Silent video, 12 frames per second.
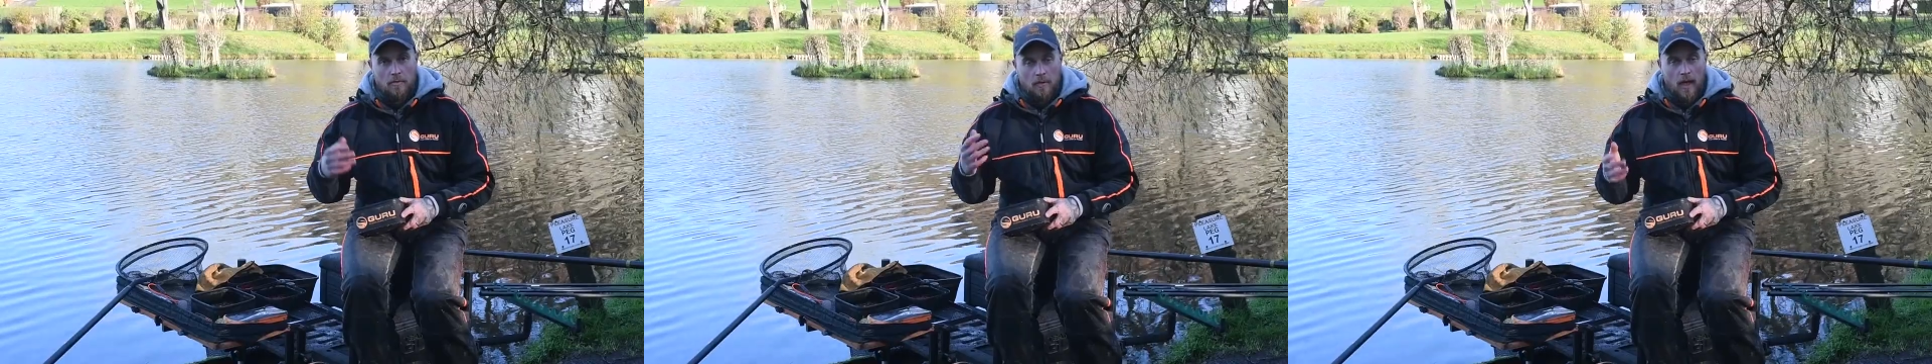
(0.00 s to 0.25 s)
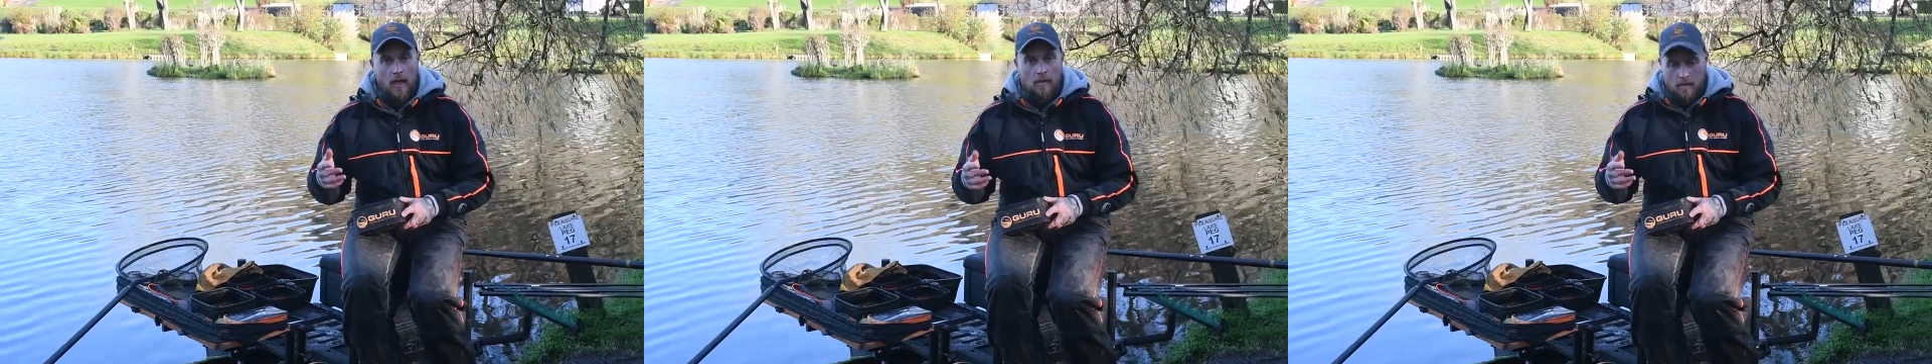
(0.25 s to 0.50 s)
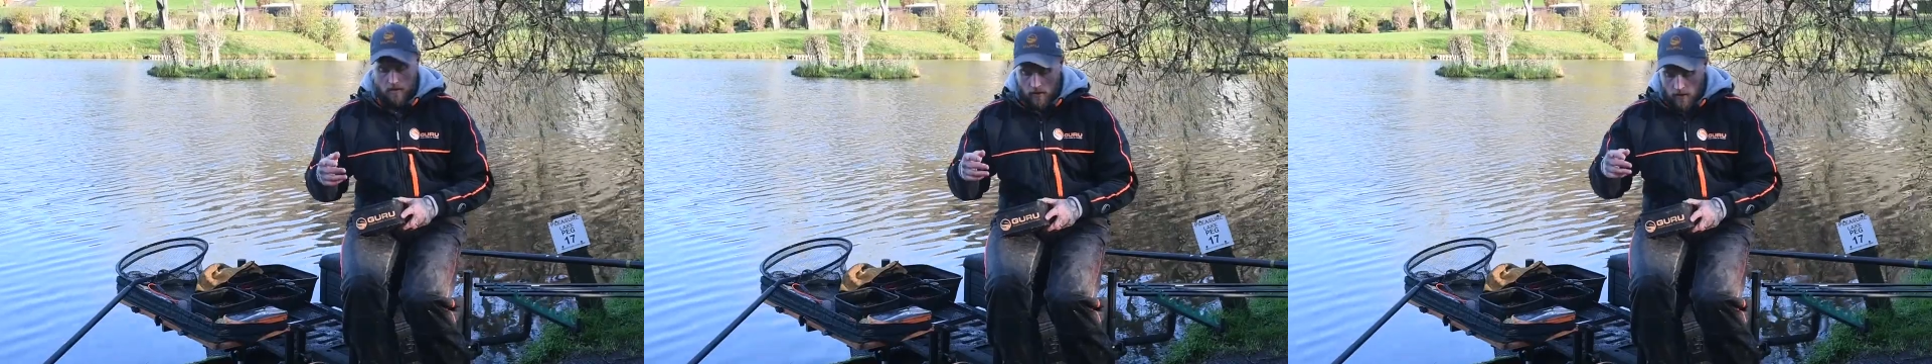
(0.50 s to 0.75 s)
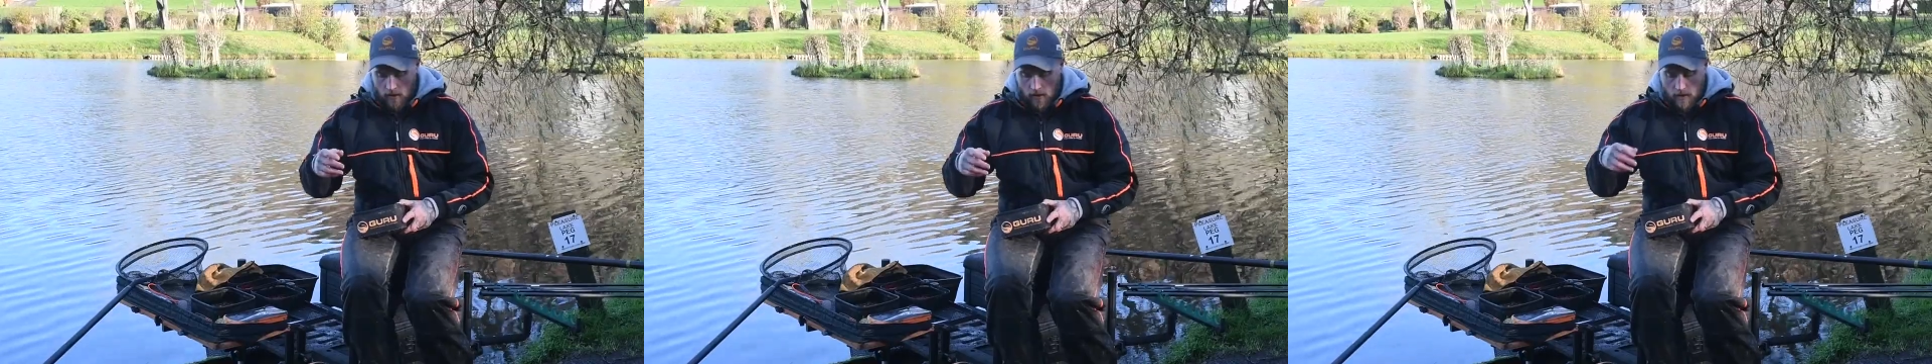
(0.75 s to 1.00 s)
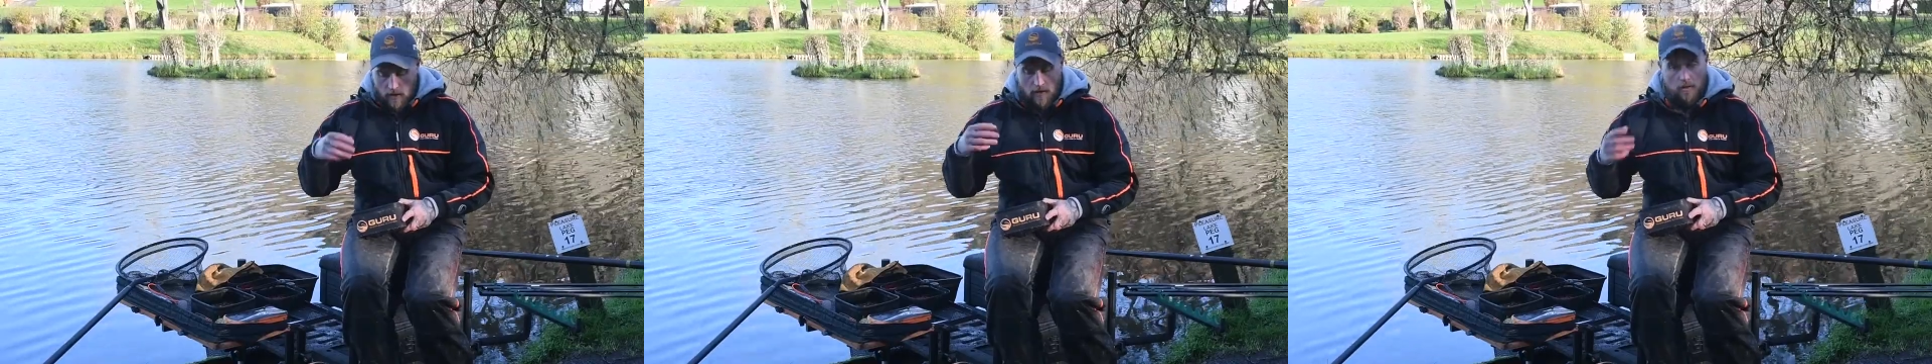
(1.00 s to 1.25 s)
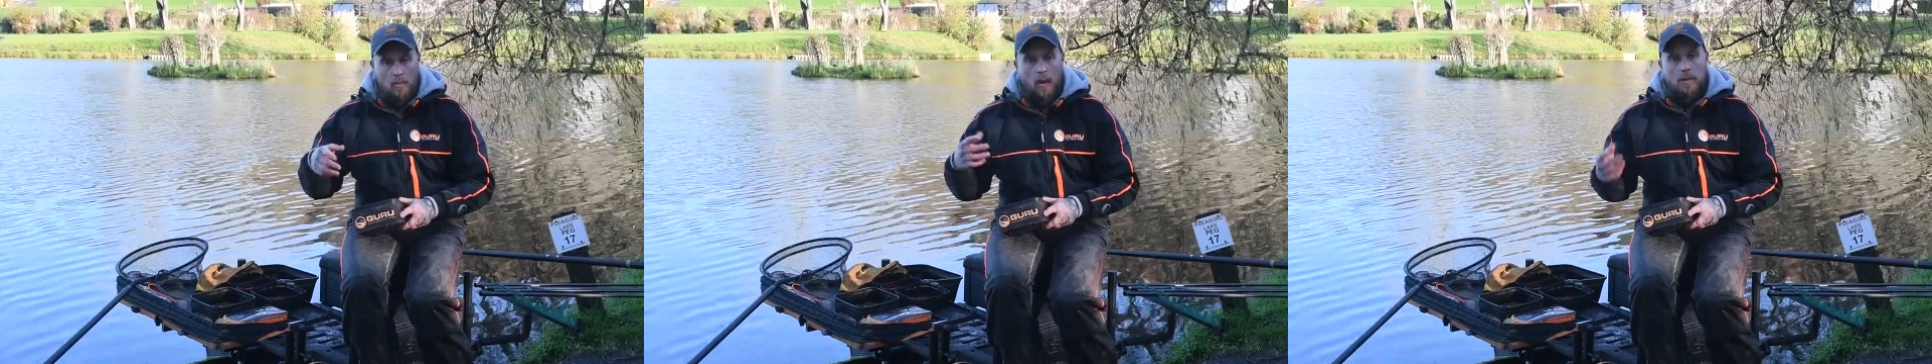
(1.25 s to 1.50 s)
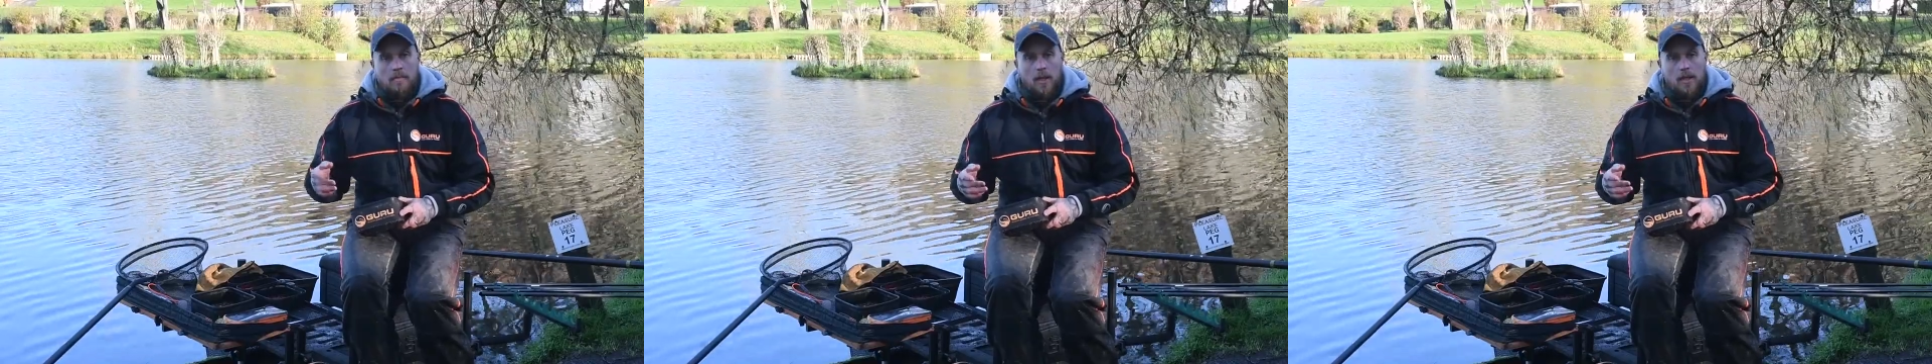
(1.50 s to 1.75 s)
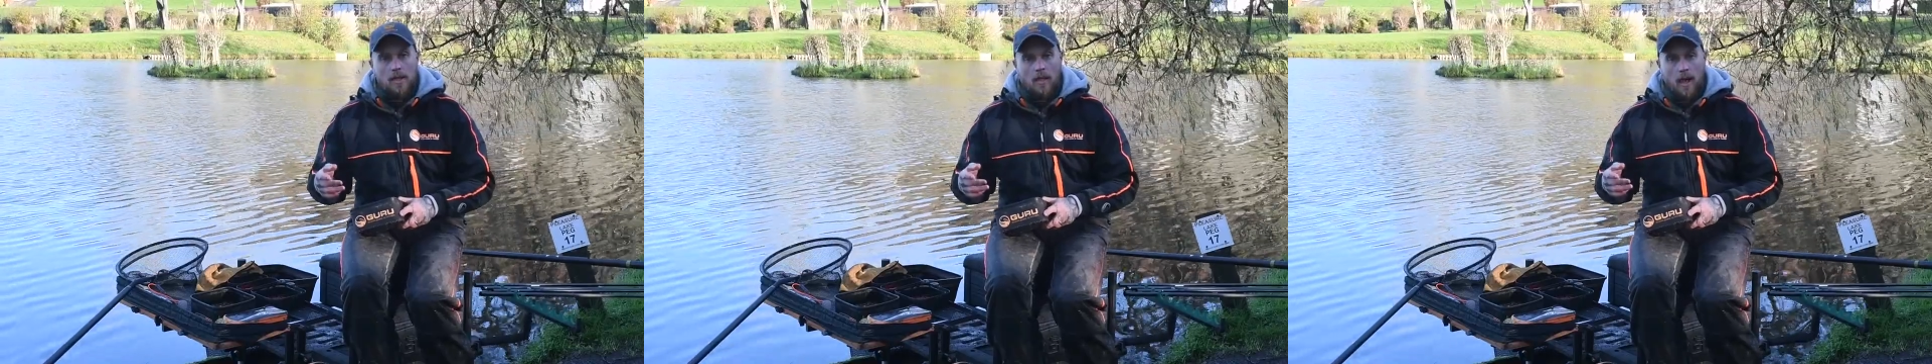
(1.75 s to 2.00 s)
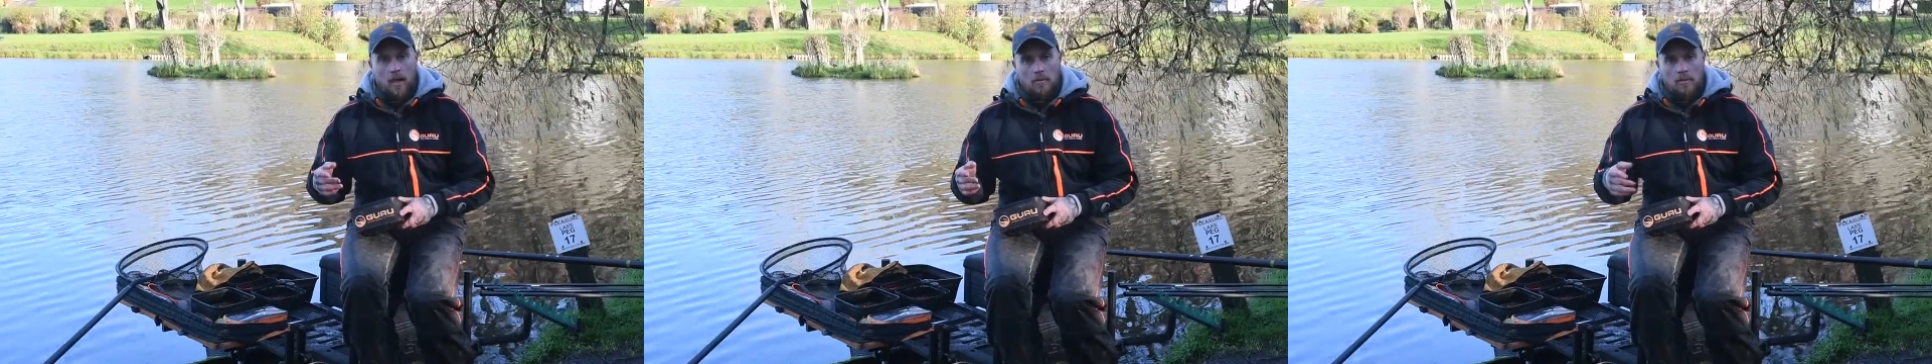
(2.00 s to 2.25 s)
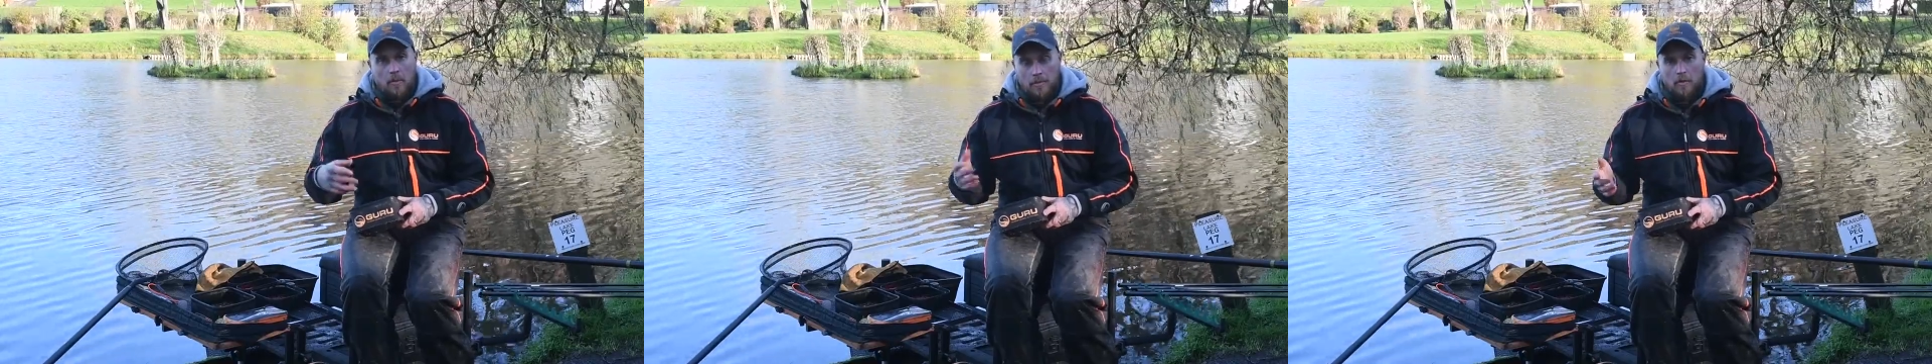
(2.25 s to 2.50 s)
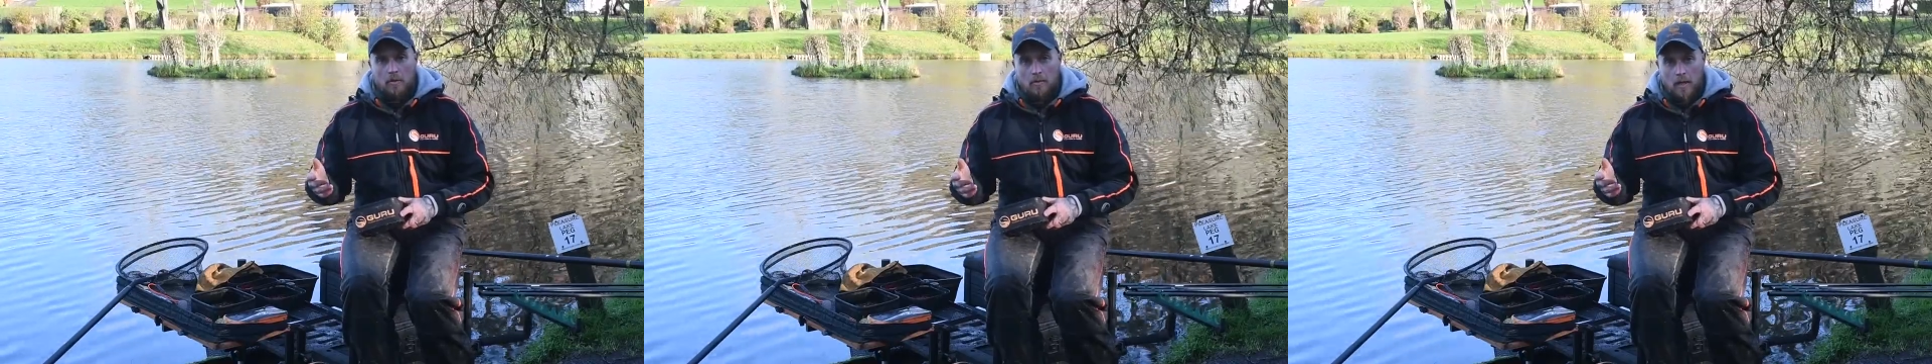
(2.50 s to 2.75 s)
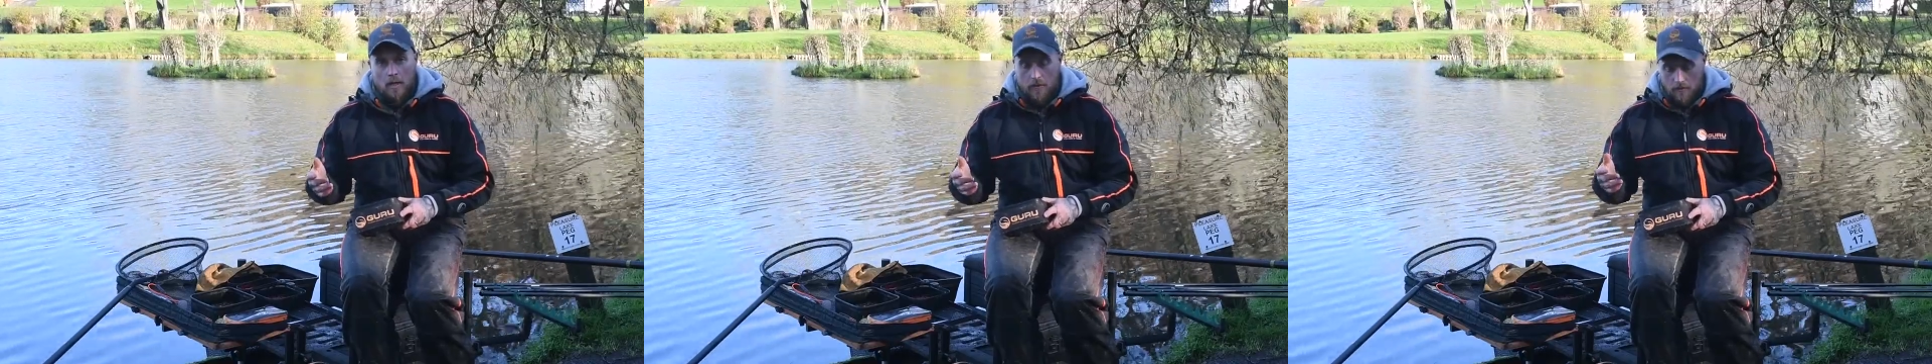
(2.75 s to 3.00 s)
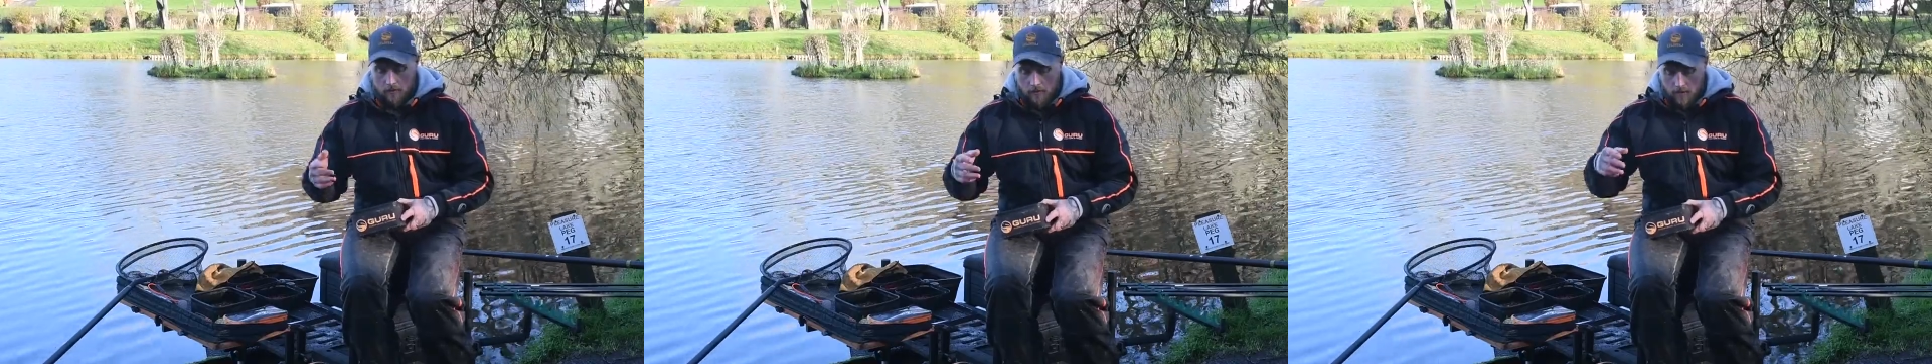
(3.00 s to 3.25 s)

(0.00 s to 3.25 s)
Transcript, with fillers: If you can, give it one mix in the house before you leave.